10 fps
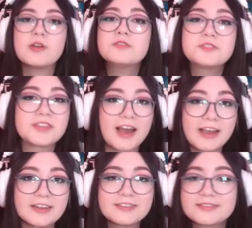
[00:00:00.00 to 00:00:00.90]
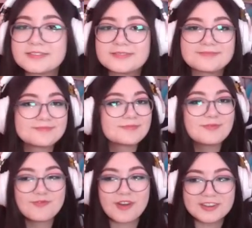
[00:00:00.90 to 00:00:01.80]
Joy-Cons died.
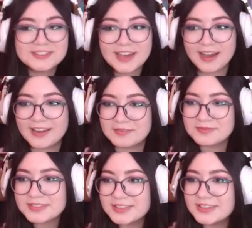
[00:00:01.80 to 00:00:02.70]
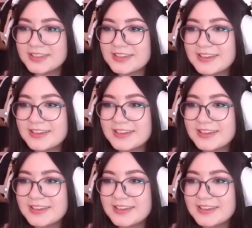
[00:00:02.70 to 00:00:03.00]
Fun times.